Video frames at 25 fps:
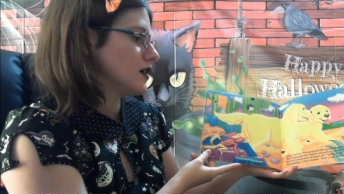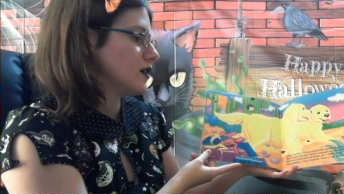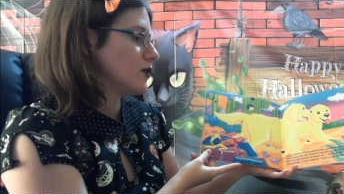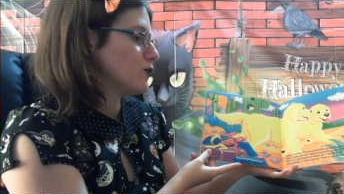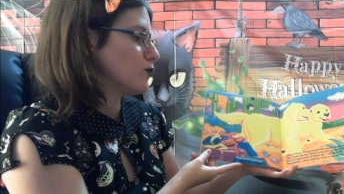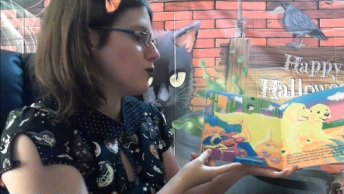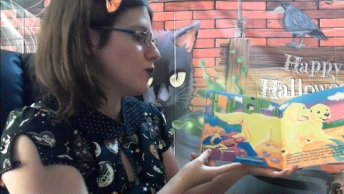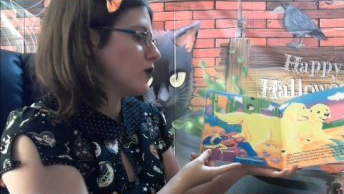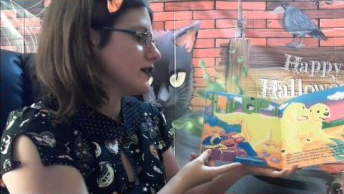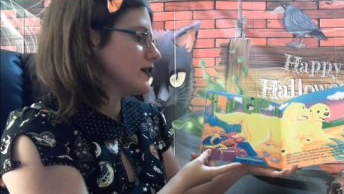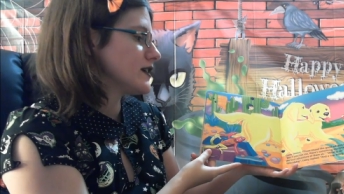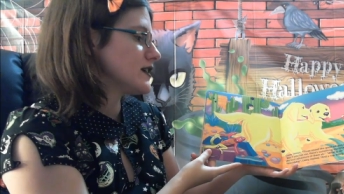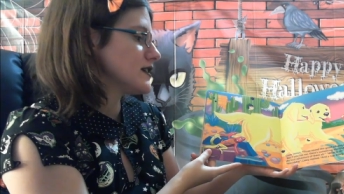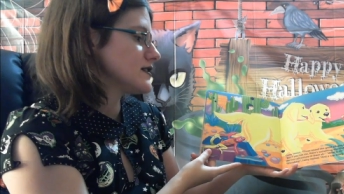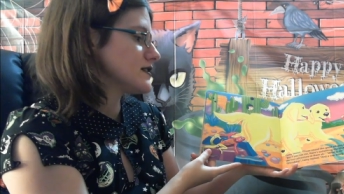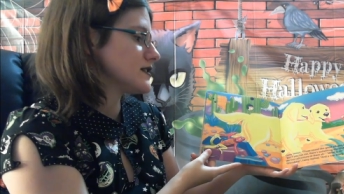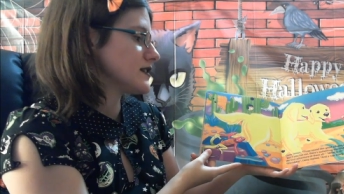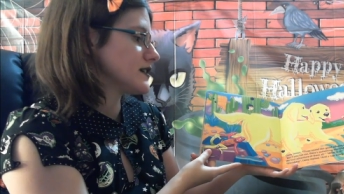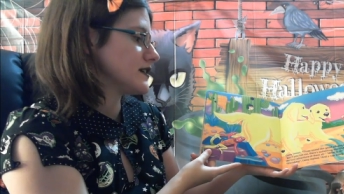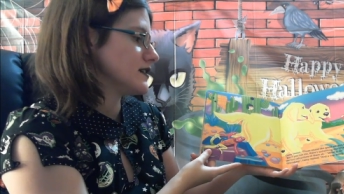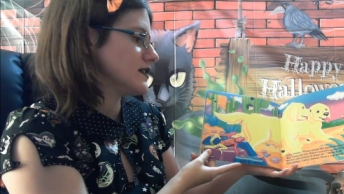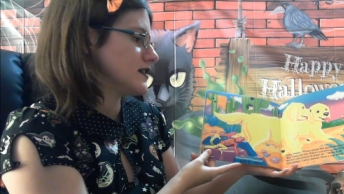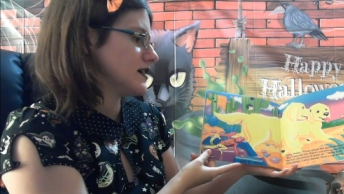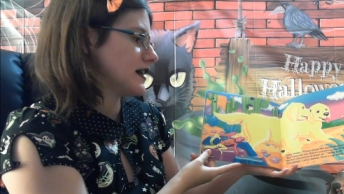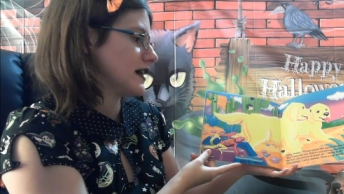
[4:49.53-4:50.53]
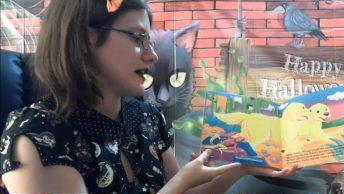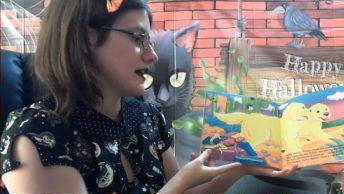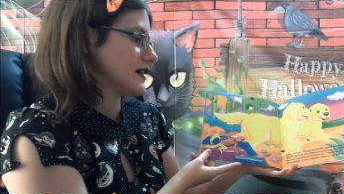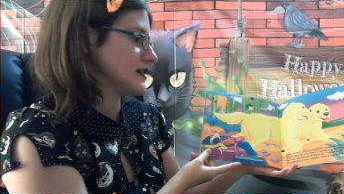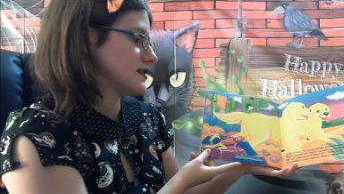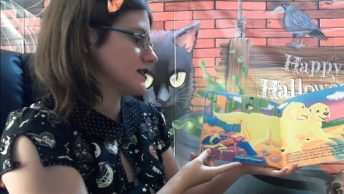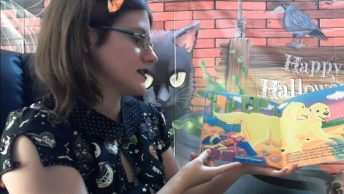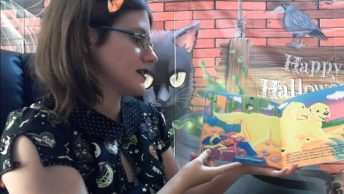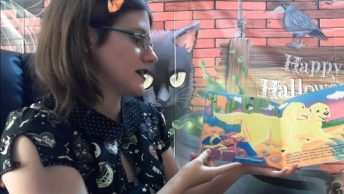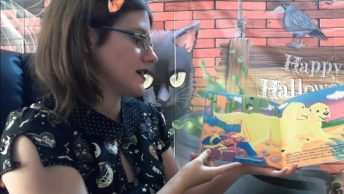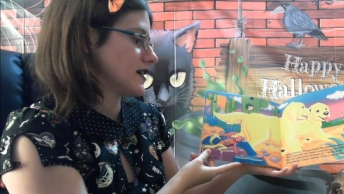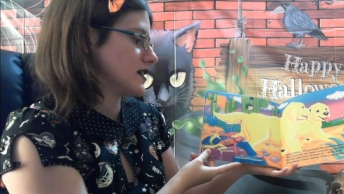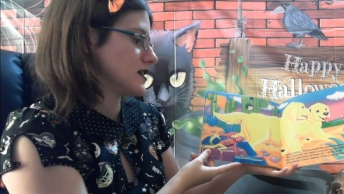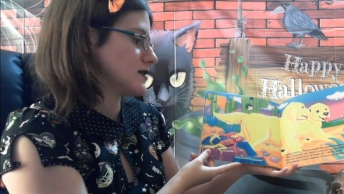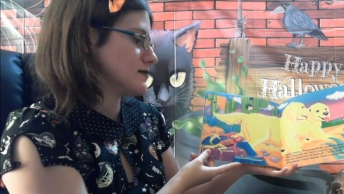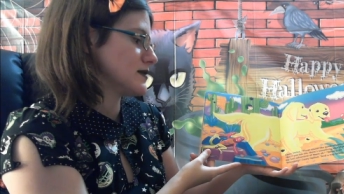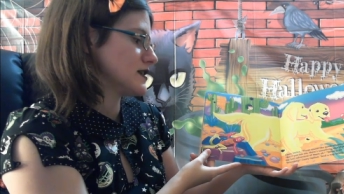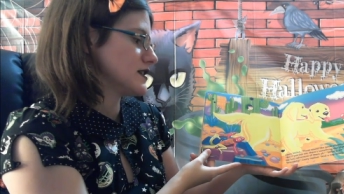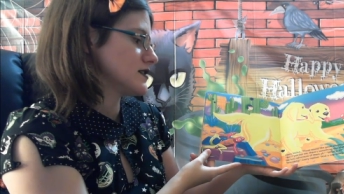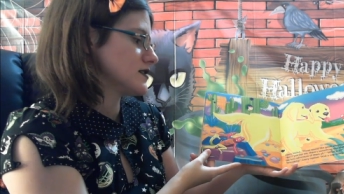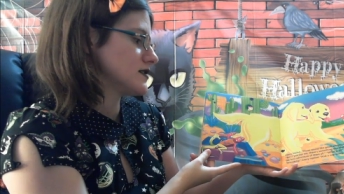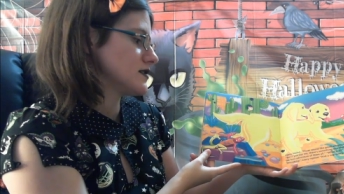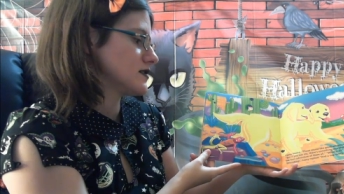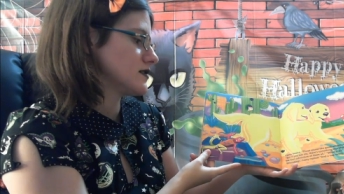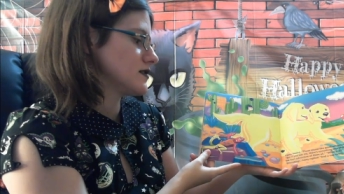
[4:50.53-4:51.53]
What is it? asked
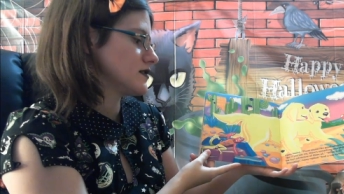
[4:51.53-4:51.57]
Caymus.